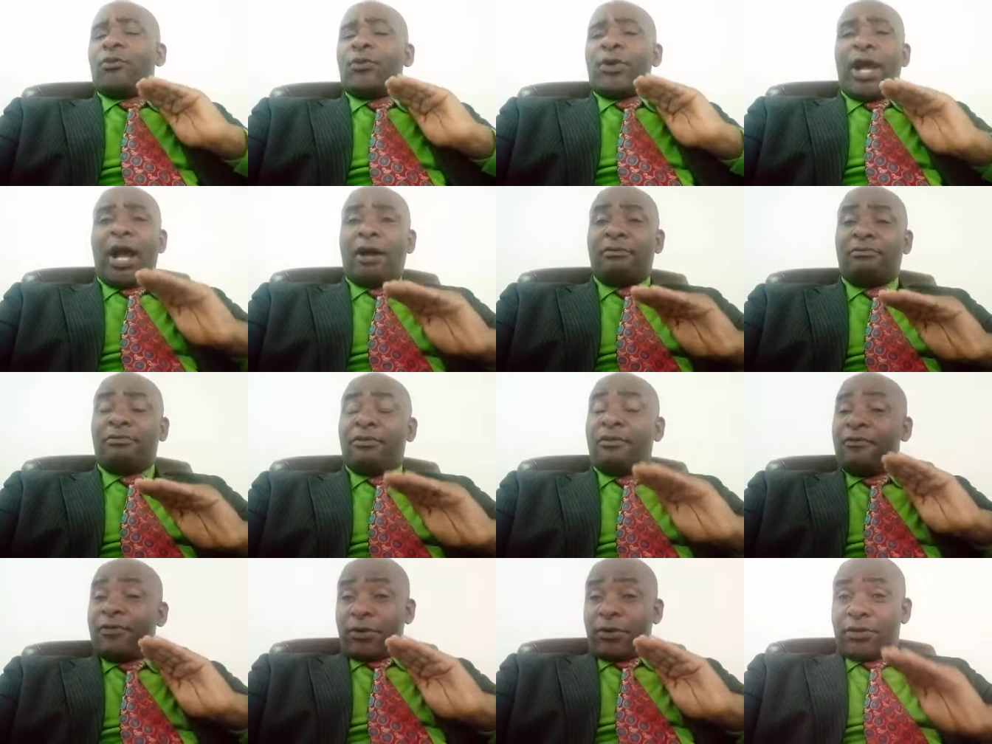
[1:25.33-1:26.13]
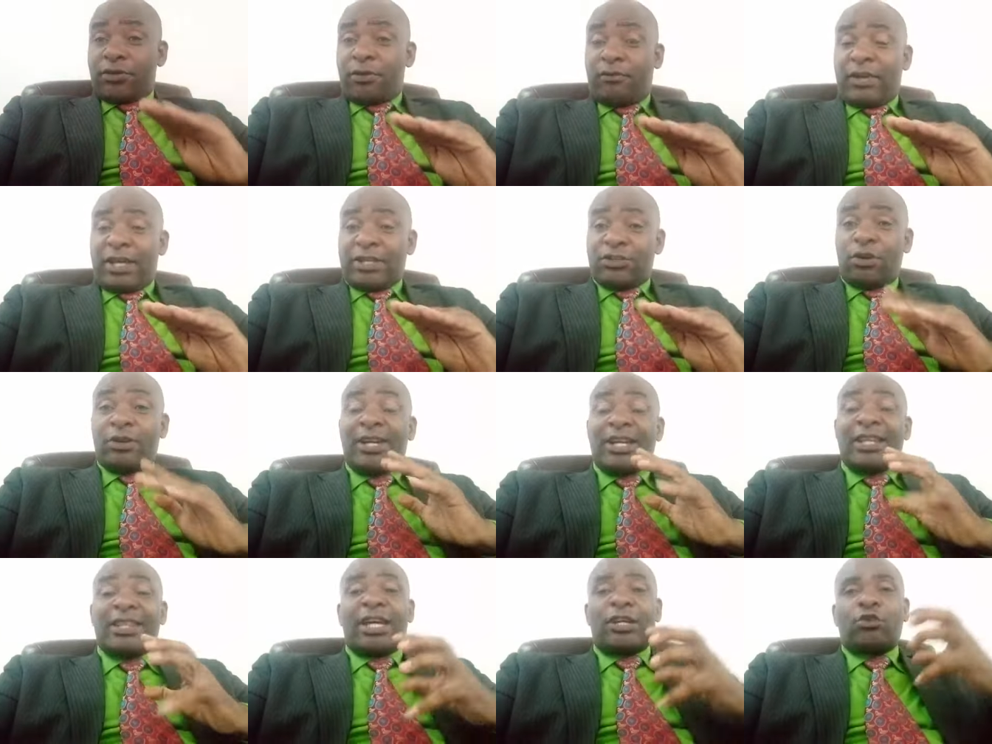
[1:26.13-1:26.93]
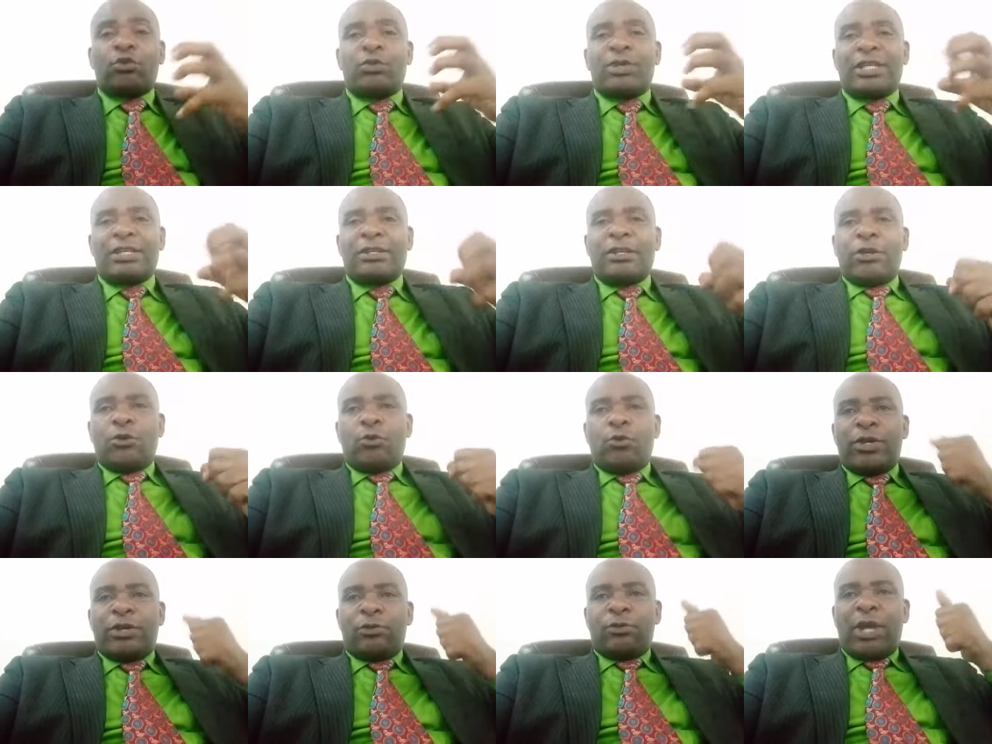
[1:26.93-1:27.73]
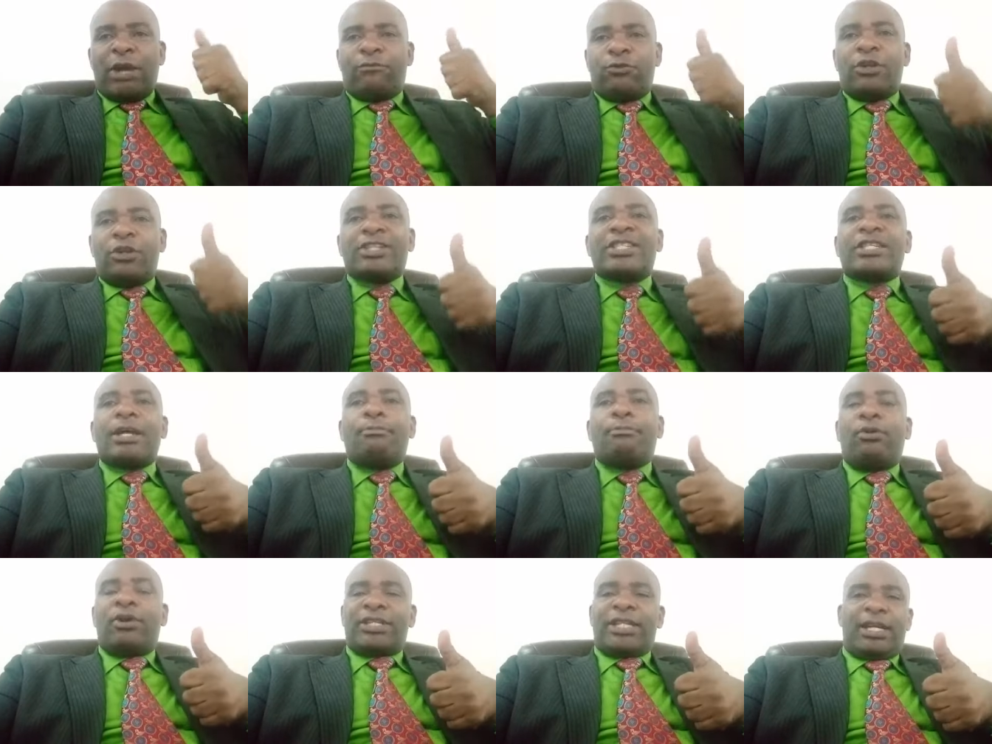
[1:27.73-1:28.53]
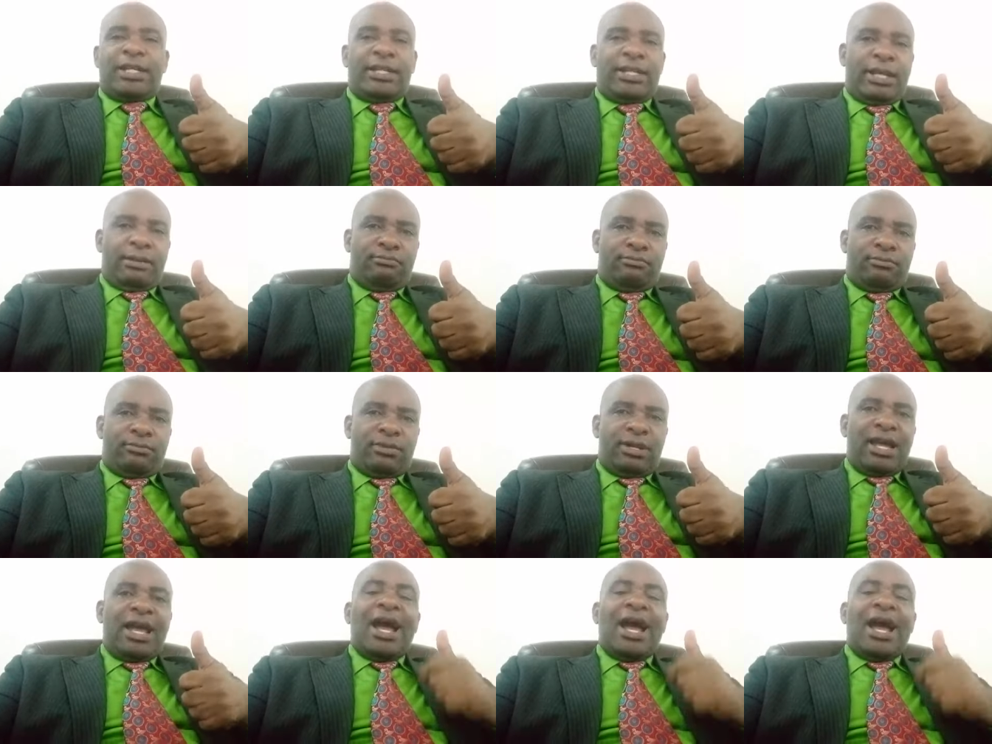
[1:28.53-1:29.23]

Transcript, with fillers: we have philosophers, only that we, we, we have not supported them.